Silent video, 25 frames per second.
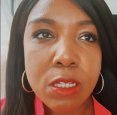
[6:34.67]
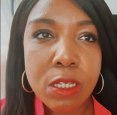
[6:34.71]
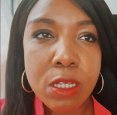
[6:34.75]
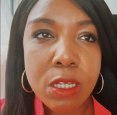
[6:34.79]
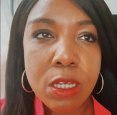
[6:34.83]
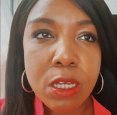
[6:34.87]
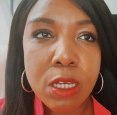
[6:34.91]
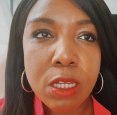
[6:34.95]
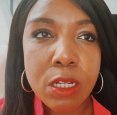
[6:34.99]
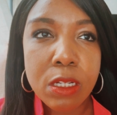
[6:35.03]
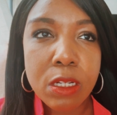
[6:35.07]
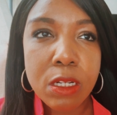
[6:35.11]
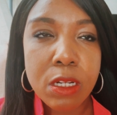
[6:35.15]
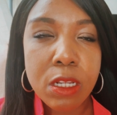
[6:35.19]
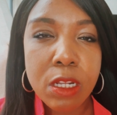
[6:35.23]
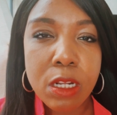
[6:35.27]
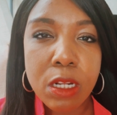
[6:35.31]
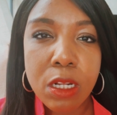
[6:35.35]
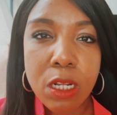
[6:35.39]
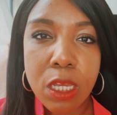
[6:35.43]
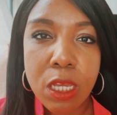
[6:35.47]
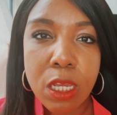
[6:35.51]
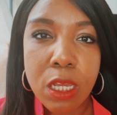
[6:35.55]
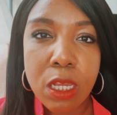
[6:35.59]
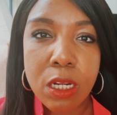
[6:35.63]
good,
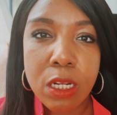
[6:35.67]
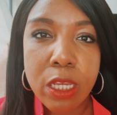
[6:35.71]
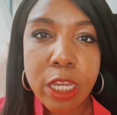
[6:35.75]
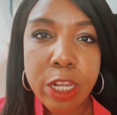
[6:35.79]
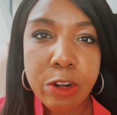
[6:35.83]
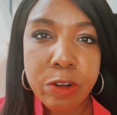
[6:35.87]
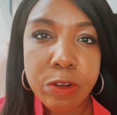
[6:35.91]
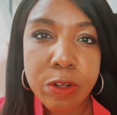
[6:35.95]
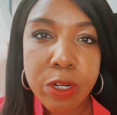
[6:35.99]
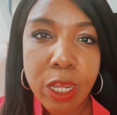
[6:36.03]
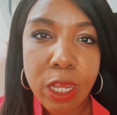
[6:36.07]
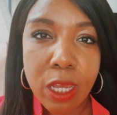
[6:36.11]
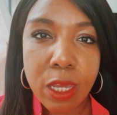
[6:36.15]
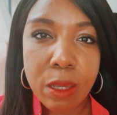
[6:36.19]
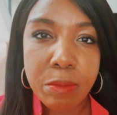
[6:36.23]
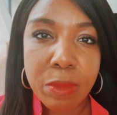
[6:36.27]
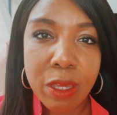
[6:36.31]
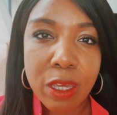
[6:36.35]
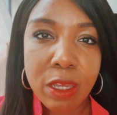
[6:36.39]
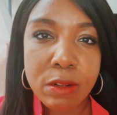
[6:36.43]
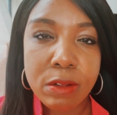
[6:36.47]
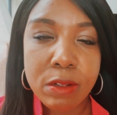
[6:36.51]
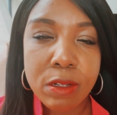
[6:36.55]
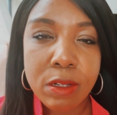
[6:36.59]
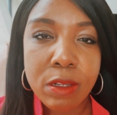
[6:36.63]
clean
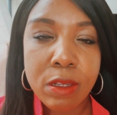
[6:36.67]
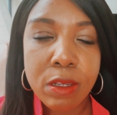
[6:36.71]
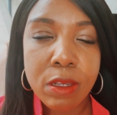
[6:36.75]
entertainment.